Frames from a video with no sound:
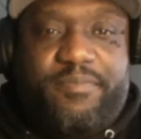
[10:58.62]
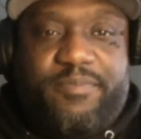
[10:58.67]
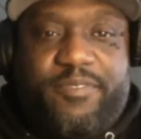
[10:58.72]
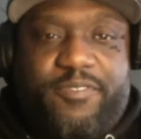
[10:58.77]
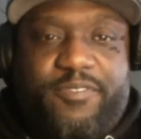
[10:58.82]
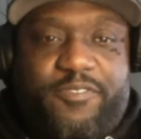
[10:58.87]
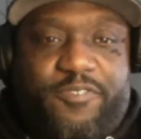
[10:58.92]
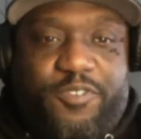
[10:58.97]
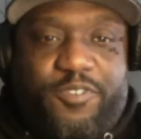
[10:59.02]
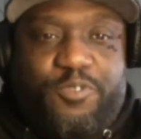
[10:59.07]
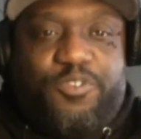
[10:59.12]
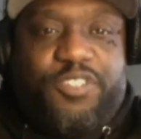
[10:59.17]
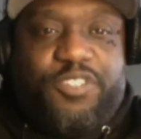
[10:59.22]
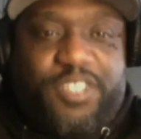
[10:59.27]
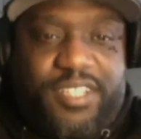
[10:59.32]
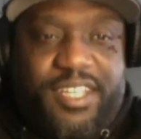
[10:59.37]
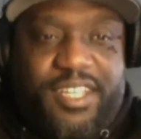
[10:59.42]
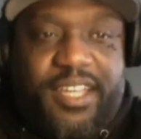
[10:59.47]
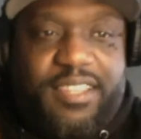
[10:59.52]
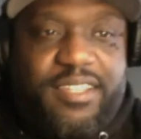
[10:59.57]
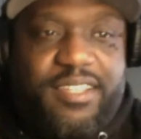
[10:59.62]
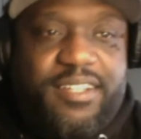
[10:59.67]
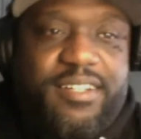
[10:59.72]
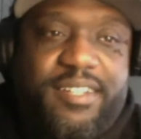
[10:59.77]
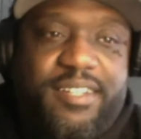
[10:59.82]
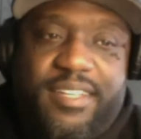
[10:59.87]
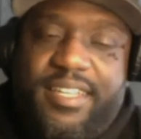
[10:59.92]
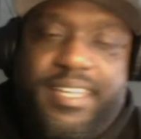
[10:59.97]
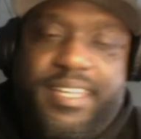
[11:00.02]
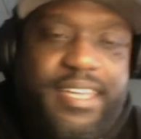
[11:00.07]
future teller.
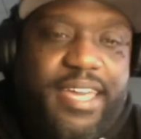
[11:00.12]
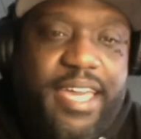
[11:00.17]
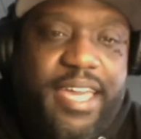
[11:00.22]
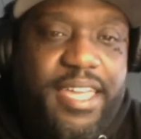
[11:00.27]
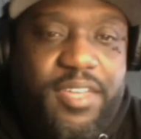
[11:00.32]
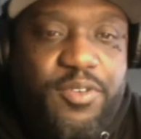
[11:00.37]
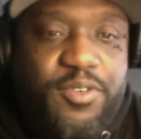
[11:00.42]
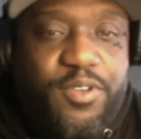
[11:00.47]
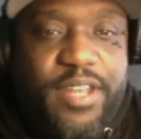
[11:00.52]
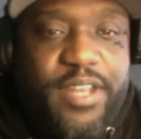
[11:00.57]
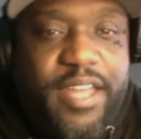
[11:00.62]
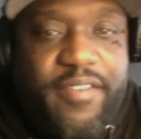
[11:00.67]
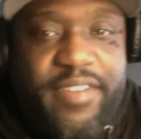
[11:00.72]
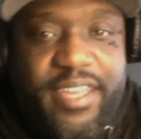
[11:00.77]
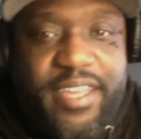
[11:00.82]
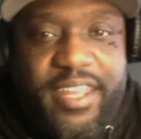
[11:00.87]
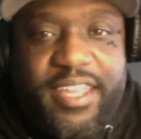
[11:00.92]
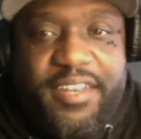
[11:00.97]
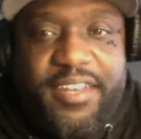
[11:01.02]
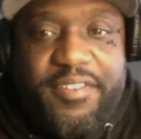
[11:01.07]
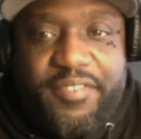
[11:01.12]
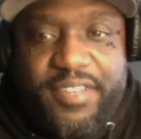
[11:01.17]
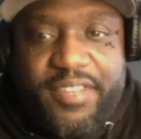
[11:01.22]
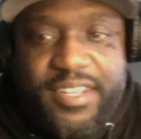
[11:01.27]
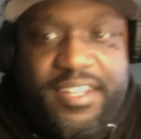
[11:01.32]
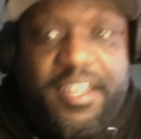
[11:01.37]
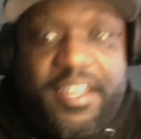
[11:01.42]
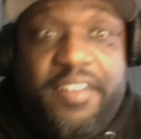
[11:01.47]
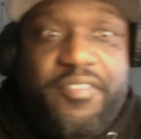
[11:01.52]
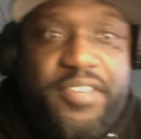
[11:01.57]
And you would never hear the end of
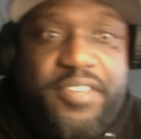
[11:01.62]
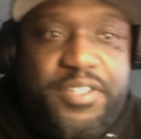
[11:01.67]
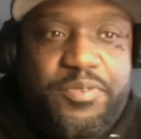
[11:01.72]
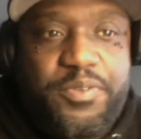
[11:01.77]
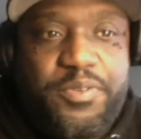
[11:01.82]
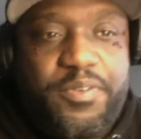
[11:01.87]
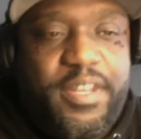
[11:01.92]
it. None of us, we